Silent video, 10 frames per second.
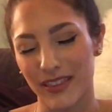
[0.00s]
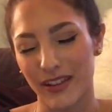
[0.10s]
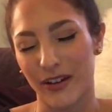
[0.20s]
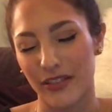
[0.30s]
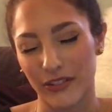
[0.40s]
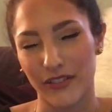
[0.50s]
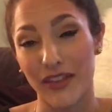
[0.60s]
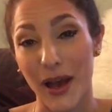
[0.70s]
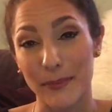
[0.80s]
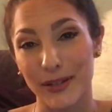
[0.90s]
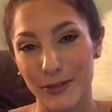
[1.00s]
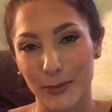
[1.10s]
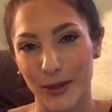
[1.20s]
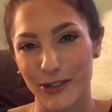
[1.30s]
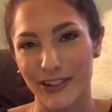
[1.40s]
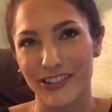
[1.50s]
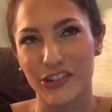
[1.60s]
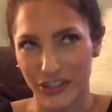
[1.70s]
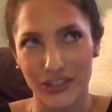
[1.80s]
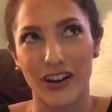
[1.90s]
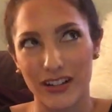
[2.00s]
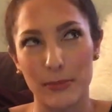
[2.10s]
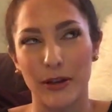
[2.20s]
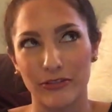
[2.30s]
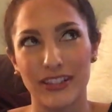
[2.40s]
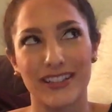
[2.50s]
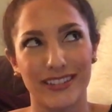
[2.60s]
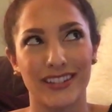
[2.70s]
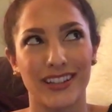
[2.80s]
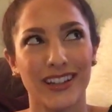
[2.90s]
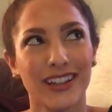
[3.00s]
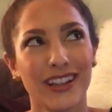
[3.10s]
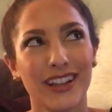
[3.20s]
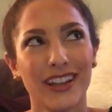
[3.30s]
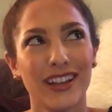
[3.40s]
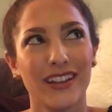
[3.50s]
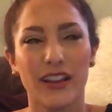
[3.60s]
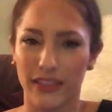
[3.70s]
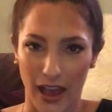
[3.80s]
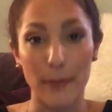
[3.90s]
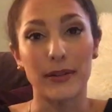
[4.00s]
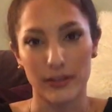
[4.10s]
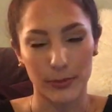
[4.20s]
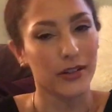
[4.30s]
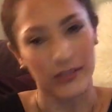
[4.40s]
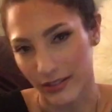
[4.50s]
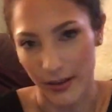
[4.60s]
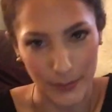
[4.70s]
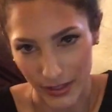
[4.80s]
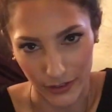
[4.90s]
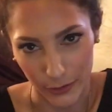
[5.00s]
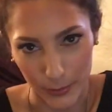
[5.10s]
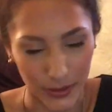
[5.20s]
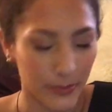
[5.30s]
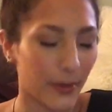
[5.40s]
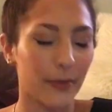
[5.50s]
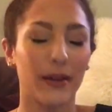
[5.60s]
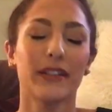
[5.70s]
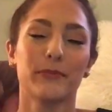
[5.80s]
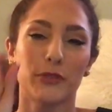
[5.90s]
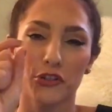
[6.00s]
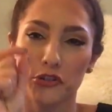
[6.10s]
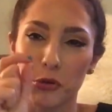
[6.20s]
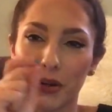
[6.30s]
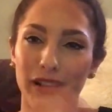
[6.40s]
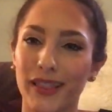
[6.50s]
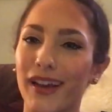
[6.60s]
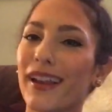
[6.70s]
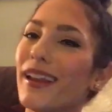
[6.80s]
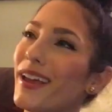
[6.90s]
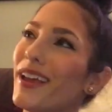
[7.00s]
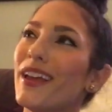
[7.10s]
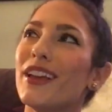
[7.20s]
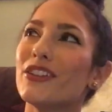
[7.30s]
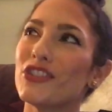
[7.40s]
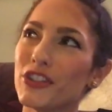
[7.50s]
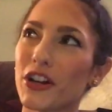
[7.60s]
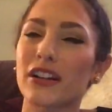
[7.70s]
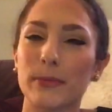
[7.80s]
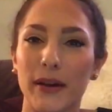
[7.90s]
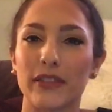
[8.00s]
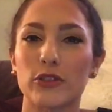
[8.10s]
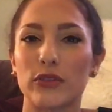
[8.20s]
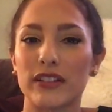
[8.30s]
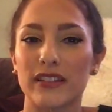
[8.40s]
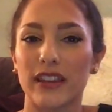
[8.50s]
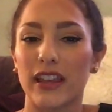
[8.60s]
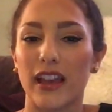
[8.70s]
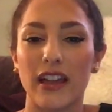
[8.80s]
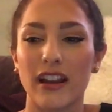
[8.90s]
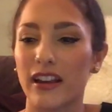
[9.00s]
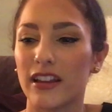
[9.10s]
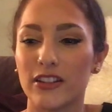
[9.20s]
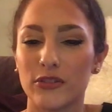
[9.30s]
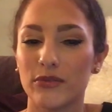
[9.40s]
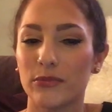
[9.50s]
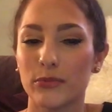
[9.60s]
the author of The Happiness Project, just talked about recently. The Happiness Project and many other books, by the way, just shortening that. She talked about this recently, and it's